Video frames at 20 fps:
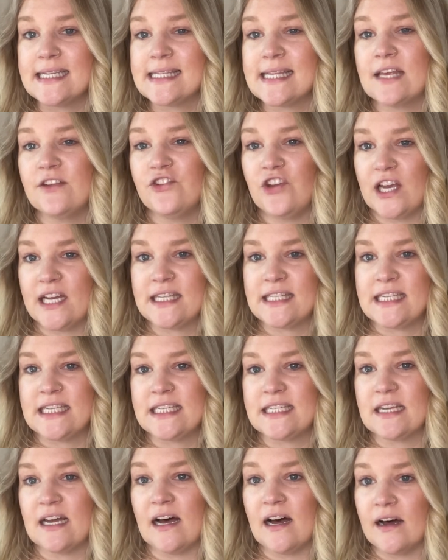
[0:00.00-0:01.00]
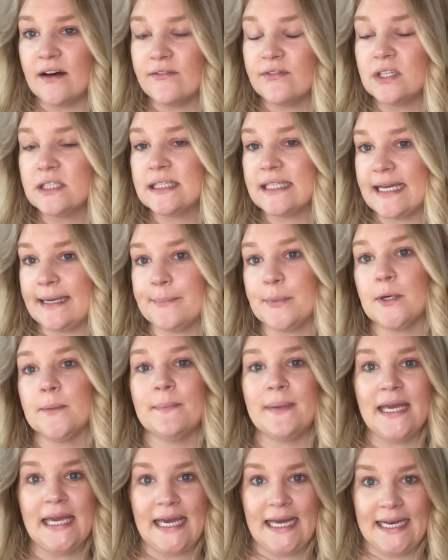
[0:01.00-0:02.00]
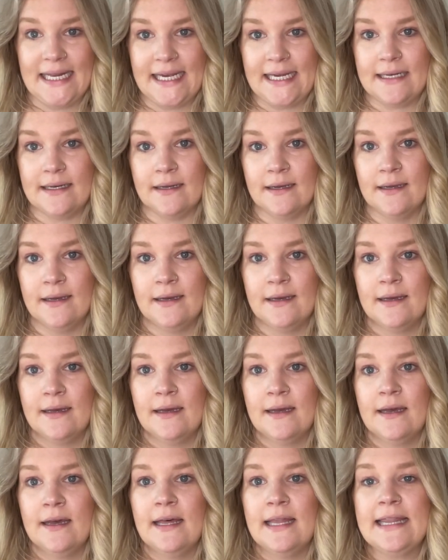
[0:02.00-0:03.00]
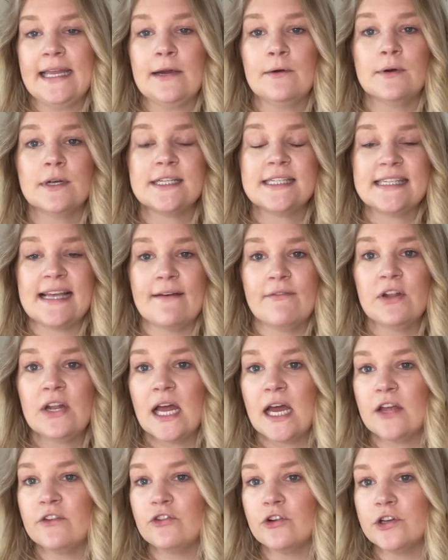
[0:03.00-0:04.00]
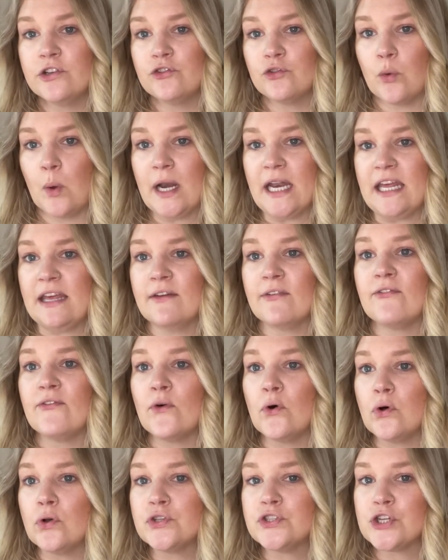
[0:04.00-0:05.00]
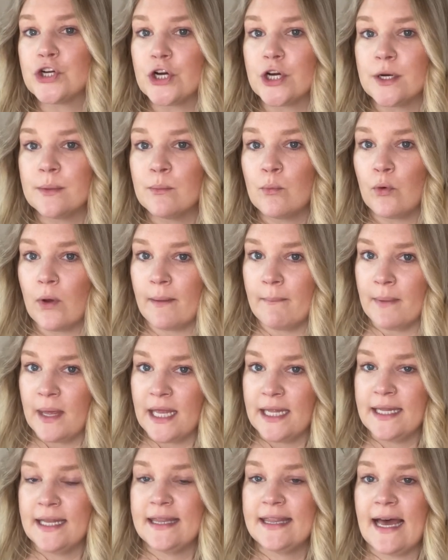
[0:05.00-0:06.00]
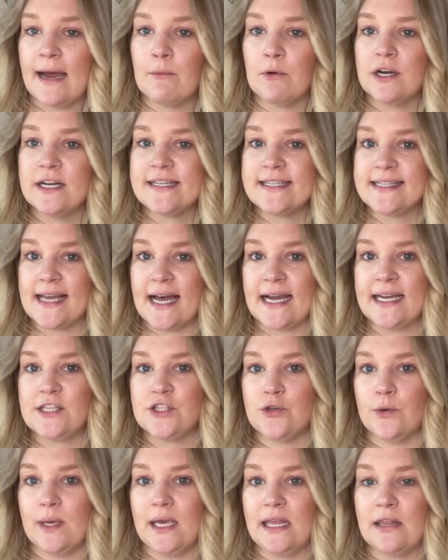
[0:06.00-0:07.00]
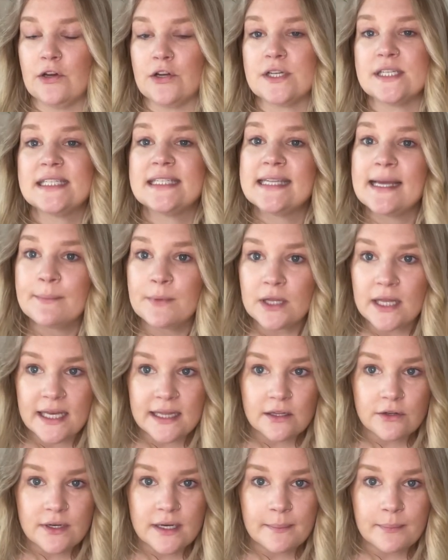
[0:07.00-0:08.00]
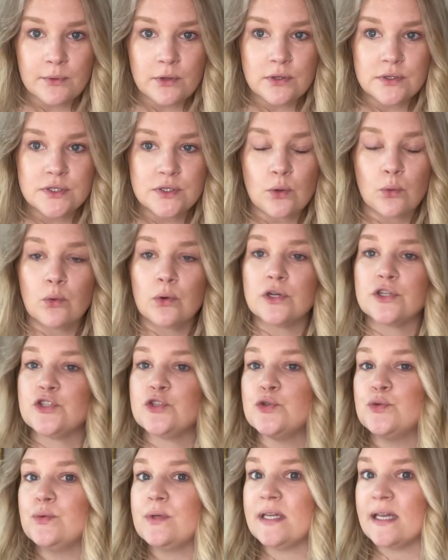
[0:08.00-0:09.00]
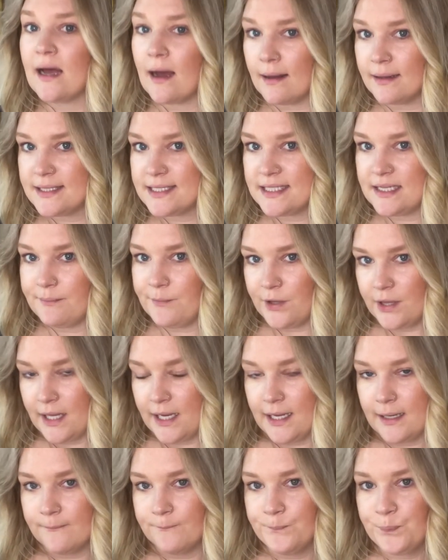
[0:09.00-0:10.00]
the chances of a labor beginning. There were 720 full-term women that were assigned to either stimulate their nipples or to not stimulate.